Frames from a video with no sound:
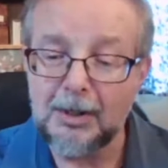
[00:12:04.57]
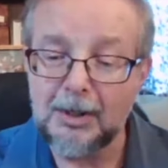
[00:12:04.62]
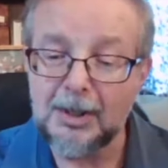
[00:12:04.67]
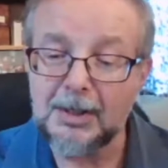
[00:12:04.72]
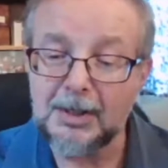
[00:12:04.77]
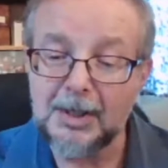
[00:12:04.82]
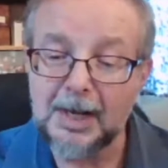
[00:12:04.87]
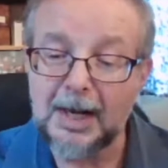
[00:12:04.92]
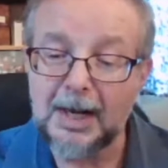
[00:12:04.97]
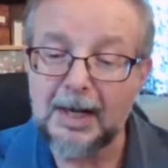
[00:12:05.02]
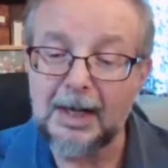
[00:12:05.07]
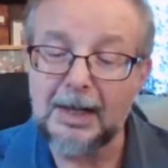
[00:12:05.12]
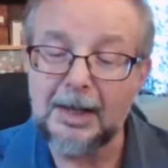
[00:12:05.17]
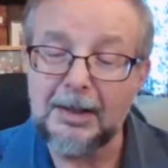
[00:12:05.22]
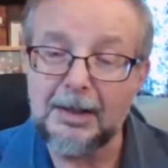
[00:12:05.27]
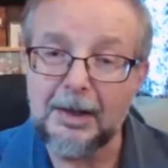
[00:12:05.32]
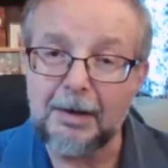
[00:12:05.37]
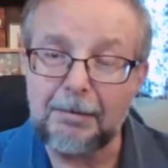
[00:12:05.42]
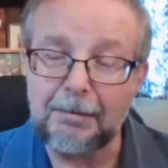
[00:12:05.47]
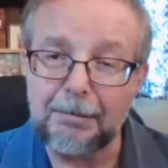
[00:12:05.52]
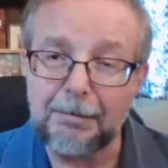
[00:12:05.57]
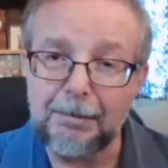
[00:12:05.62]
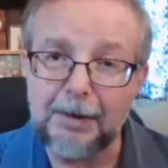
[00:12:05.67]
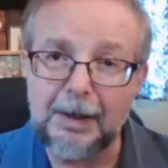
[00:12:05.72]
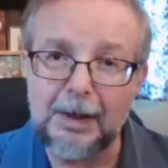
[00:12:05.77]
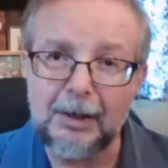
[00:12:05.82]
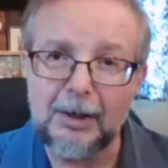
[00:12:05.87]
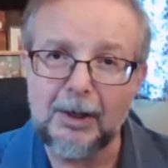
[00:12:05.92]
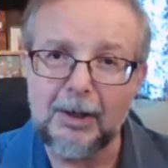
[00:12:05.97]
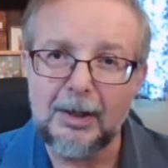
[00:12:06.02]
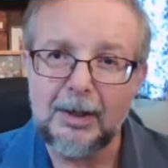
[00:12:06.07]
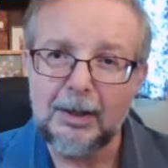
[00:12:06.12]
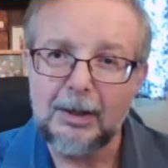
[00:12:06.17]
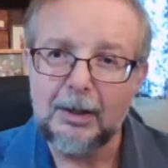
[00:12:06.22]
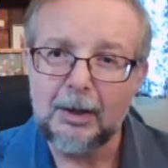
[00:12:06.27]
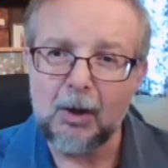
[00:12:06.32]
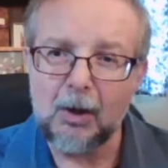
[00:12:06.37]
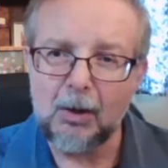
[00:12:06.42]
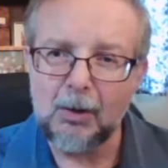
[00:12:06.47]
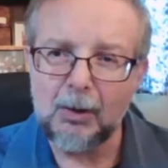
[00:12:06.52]
aside the fear,
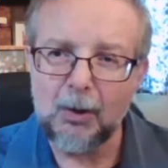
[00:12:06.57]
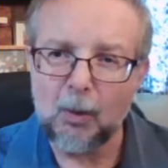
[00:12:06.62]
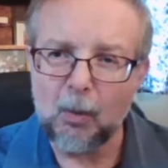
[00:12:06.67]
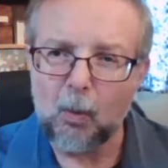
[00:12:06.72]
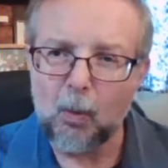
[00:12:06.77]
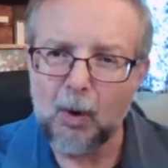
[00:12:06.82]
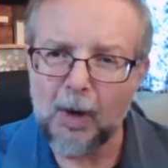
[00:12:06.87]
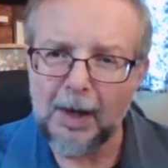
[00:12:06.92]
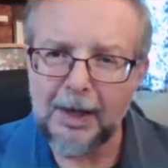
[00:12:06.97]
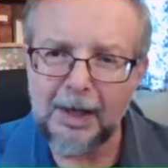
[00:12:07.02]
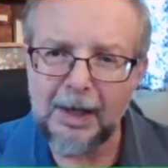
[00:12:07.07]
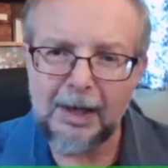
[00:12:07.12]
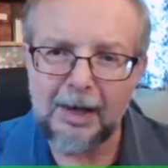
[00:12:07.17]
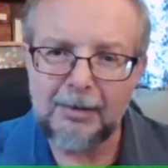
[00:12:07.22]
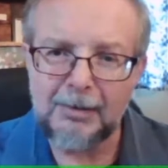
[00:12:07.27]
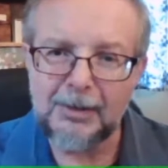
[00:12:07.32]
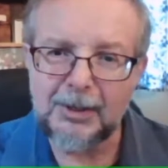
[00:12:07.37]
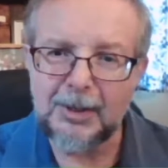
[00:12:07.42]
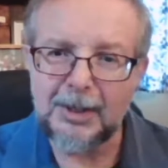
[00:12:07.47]
all the what ifs,